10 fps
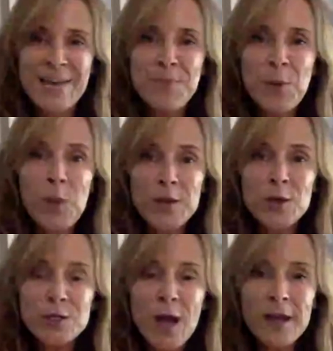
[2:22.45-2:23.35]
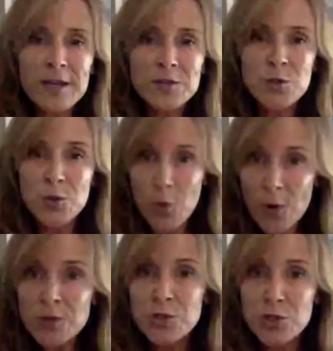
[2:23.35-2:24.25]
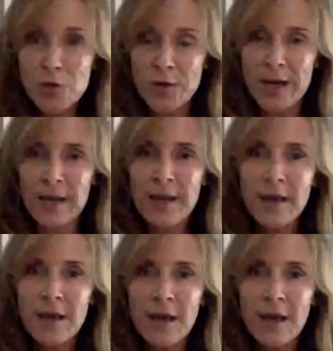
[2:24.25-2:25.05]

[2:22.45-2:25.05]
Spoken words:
But when you're talking to your jury